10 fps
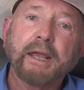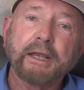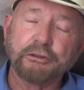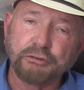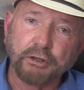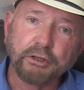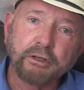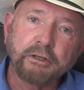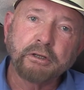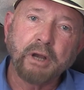is to
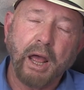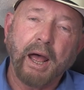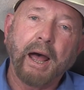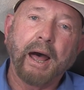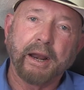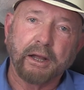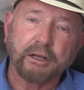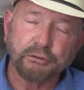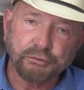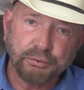learn how to
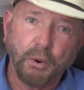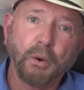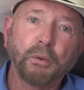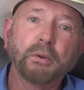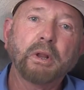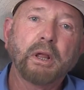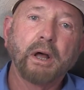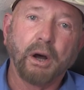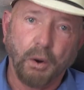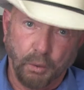control
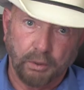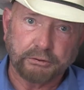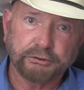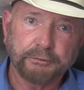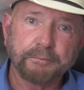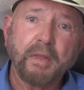a horse.